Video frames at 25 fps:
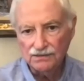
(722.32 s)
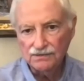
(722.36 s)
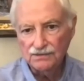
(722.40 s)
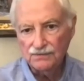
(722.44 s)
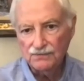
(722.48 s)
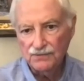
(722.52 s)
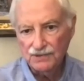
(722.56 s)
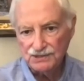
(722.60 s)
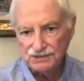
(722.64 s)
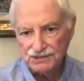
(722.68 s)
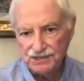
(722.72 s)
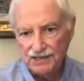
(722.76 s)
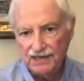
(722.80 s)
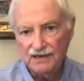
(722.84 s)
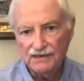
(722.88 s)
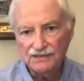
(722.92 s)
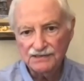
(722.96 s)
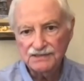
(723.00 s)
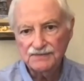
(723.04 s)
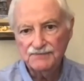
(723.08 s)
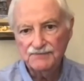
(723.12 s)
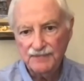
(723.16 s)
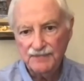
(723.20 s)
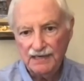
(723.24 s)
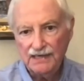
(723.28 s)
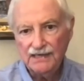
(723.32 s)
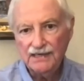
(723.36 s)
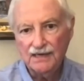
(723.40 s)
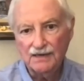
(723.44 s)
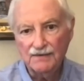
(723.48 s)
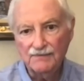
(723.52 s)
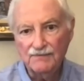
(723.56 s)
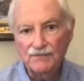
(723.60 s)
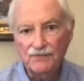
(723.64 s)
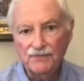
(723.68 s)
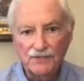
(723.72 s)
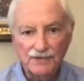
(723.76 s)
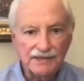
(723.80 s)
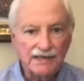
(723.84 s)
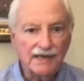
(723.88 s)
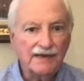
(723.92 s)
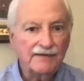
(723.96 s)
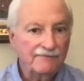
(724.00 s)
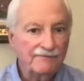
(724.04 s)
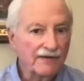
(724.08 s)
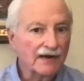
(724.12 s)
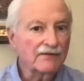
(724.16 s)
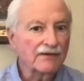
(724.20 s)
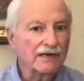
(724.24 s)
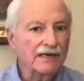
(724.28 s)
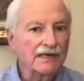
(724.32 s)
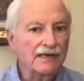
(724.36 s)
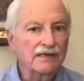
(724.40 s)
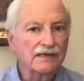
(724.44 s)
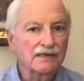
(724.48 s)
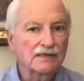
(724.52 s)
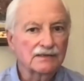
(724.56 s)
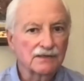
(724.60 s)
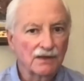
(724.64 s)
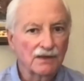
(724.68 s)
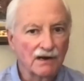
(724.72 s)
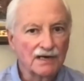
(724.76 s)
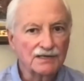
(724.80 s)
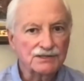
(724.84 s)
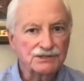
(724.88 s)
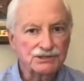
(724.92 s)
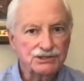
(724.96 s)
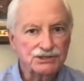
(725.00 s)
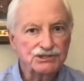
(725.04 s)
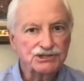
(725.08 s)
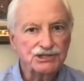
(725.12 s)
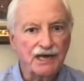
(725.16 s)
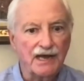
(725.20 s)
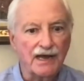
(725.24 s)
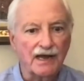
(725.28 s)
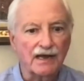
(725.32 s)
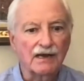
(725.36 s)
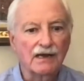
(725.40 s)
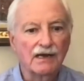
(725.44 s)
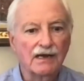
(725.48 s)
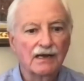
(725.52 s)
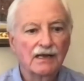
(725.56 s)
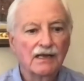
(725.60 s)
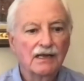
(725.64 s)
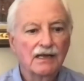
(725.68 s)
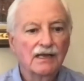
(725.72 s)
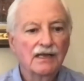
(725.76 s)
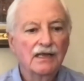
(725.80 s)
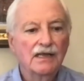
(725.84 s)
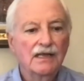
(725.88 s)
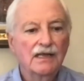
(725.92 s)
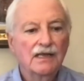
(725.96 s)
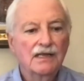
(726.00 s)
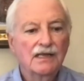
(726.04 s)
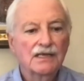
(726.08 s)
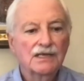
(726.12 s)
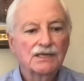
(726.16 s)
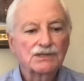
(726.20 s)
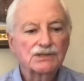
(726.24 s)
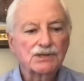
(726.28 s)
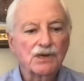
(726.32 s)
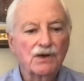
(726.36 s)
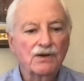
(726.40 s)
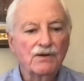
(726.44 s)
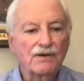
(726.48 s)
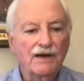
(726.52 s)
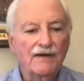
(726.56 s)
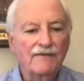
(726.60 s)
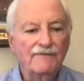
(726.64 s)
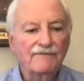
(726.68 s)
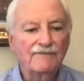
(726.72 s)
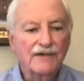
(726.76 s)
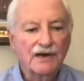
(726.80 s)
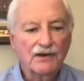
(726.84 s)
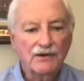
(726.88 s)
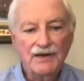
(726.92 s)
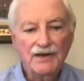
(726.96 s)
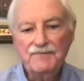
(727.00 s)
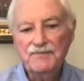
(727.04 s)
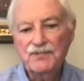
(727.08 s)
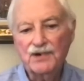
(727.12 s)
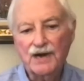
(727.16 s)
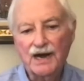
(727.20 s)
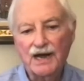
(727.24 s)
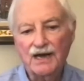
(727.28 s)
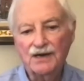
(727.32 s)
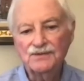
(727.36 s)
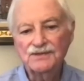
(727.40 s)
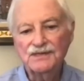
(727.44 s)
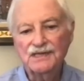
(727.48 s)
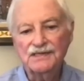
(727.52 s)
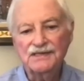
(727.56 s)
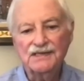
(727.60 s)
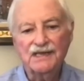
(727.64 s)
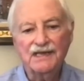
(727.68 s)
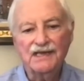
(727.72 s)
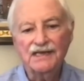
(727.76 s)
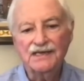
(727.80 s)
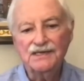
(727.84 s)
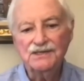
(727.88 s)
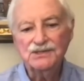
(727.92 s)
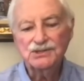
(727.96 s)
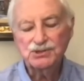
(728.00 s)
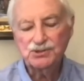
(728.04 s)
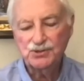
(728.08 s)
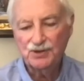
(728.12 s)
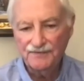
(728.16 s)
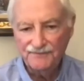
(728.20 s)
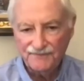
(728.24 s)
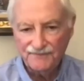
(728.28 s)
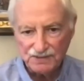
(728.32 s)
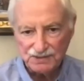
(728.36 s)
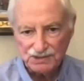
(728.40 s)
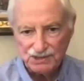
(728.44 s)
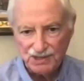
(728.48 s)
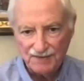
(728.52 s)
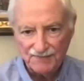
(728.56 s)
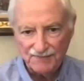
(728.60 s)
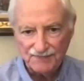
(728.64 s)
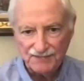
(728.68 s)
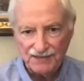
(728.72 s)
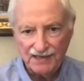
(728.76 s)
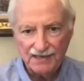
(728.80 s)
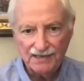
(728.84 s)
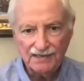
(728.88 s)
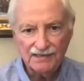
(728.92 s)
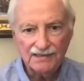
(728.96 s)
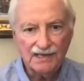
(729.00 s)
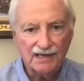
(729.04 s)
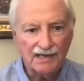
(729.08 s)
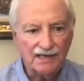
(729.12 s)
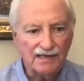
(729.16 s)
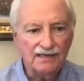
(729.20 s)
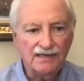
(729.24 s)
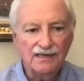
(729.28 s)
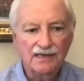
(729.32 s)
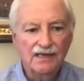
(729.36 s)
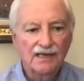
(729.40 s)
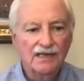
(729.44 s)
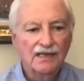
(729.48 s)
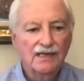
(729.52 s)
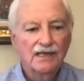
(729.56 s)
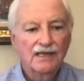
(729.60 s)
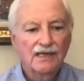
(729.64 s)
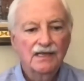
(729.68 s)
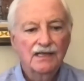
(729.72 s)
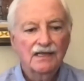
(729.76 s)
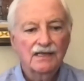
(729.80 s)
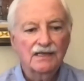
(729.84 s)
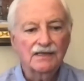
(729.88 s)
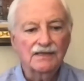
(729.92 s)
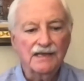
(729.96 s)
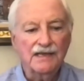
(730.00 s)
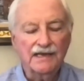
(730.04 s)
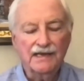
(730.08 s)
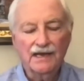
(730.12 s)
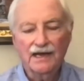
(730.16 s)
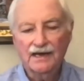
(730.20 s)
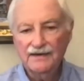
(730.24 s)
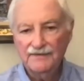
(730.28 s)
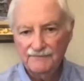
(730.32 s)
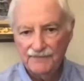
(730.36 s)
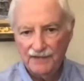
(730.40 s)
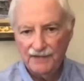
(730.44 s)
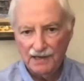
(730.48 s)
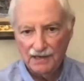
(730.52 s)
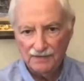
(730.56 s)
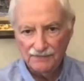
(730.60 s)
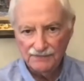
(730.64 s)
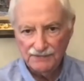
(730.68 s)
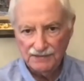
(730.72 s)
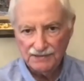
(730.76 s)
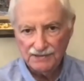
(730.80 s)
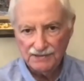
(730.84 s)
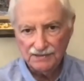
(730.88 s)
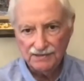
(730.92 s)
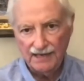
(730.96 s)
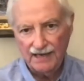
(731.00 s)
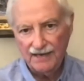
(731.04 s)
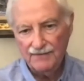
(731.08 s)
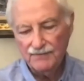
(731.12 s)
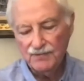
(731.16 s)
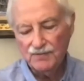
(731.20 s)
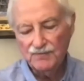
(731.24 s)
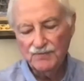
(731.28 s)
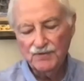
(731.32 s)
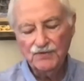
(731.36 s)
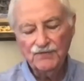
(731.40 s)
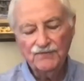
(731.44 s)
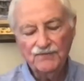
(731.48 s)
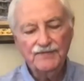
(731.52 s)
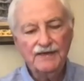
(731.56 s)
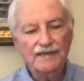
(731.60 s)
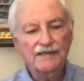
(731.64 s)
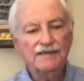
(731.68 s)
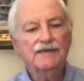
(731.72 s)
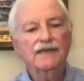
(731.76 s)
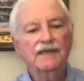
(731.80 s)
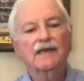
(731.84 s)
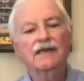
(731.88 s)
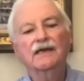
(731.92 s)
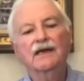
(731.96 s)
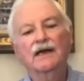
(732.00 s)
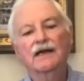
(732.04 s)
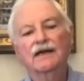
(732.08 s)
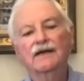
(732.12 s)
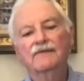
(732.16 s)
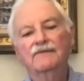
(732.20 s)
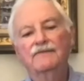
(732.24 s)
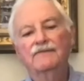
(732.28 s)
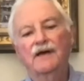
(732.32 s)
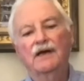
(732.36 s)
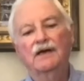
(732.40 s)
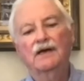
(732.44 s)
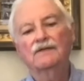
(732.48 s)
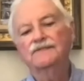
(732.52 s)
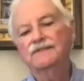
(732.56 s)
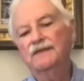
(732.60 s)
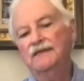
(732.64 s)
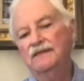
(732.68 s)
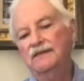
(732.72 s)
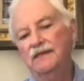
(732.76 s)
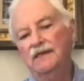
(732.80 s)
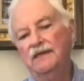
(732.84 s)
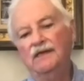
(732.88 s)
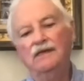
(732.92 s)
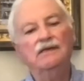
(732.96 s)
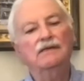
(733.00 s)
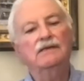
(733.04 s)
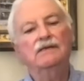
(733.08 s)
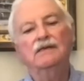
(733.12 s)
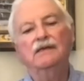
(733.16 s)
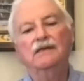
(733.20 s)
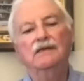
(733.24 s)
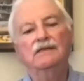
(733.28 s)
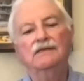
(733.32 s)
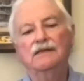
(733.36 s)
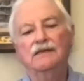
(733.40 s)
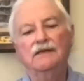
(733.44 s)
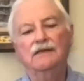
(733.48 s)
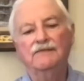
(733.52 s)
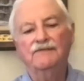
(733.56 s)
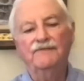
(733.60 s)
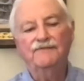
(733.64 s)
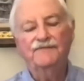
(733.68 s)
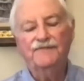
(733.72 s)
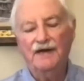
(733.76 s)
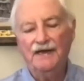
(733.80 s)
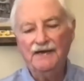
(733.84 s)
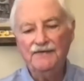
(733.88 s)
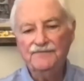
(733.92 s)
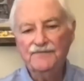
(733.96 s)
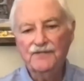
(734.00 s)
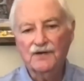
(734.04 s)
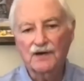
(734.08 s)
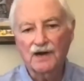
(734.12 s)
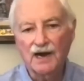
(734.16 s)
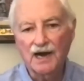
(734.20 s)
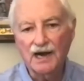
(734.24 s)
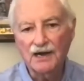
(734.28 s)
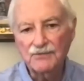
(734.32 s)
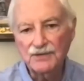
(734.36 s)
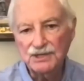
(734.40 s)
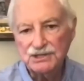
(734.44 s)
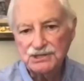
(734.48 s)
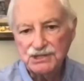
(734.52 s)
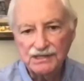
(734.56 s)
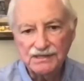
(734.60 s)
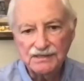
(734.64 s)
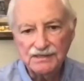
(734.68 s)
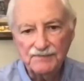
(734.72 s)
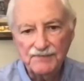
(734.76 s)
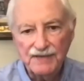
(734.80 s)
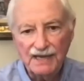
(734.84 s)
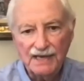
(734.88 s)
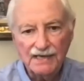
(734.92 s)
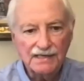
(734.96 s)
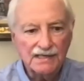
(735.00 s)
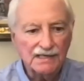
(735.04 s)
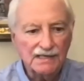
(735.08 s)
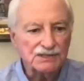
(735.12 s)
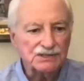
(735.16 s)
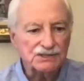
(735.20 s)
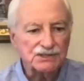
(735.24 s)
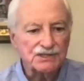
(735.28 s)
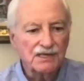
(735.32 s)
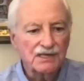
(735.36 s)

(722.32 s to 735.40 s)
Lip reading: was there to meet him with a very large check. So I'm very proud that they stood for something. They got involved in the labor movement. They got involved in the fight for Irish independence.